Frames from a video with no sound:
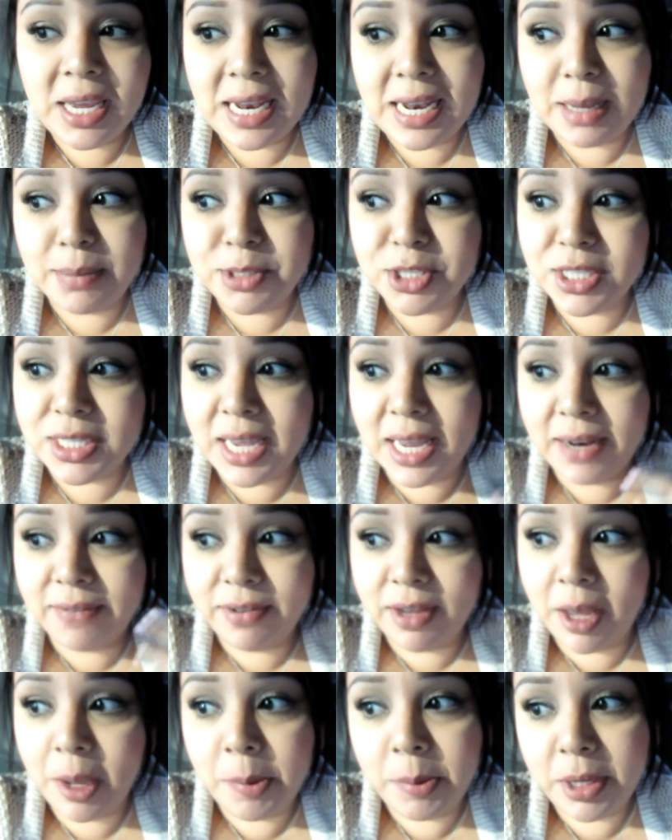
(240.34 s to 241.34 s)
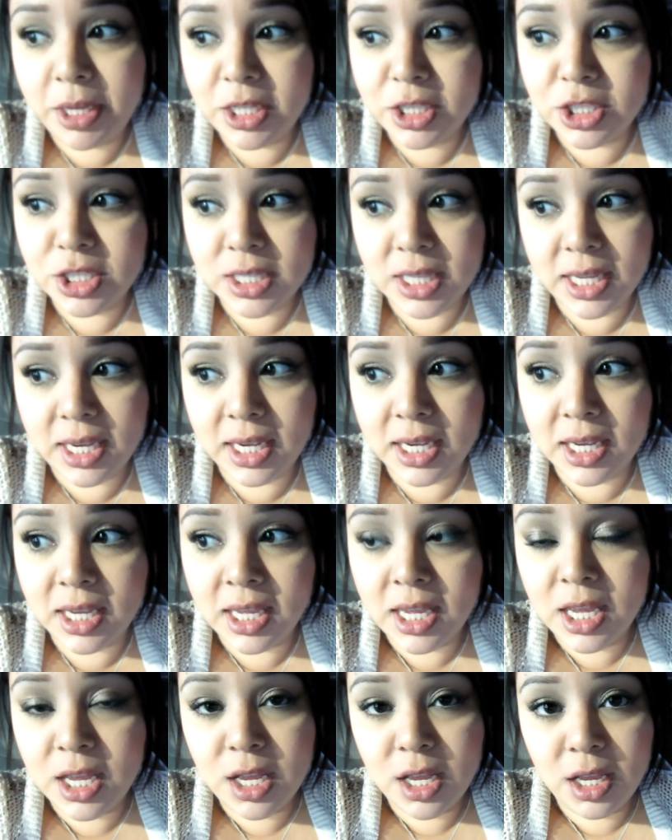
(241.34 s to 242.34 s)
and I'm just kind of coming to like
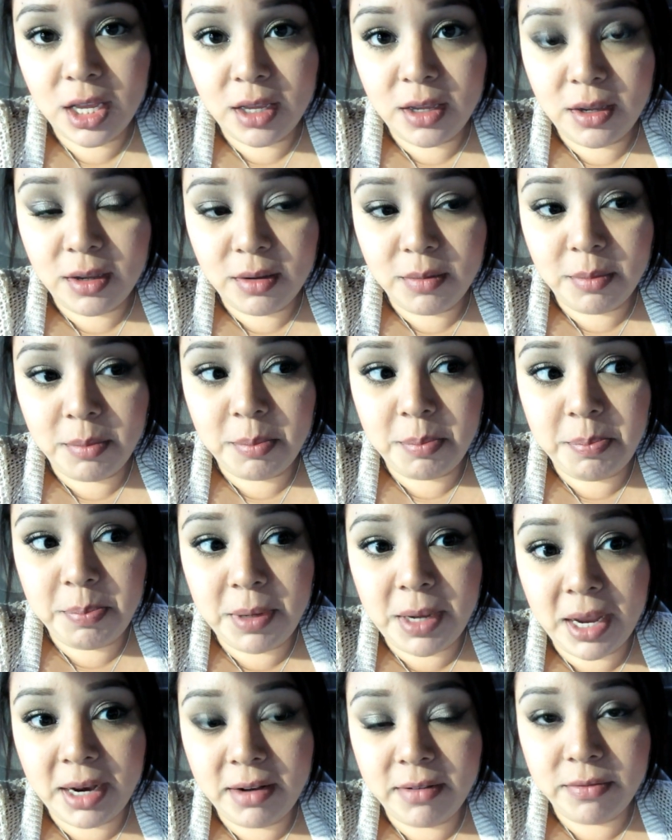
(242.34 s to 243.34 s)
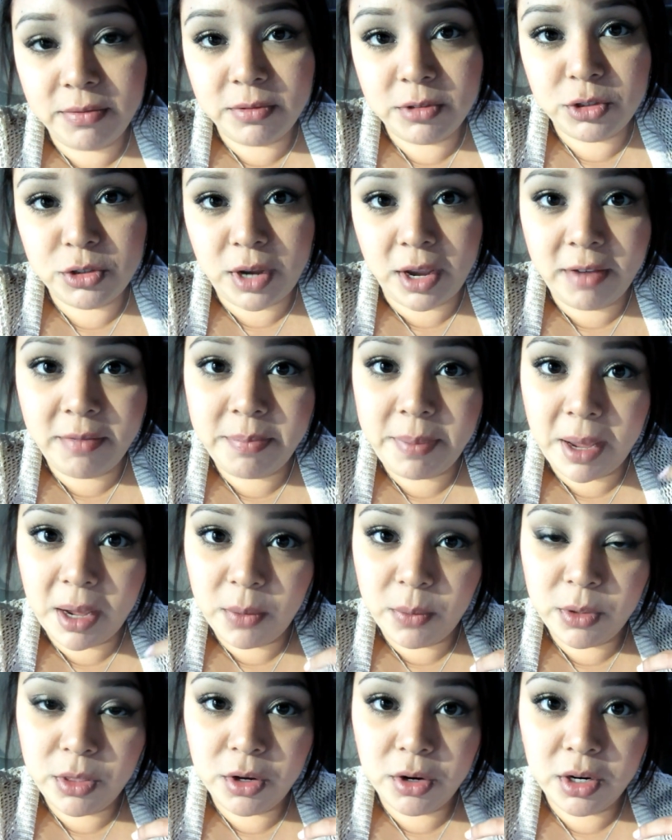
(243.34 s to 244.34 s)
kind of drive
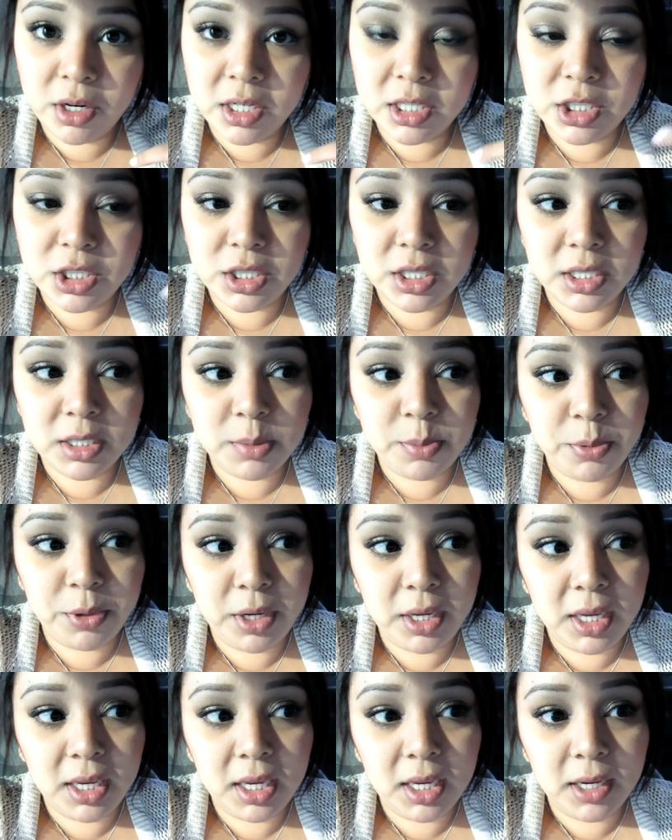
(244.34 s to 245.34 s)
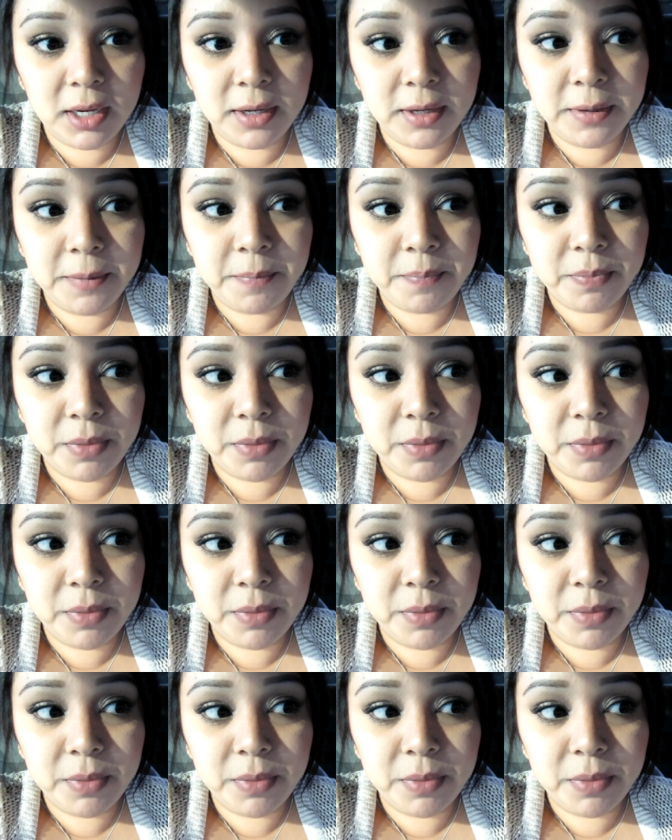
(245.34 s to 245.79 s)
back with her, because she's bringing,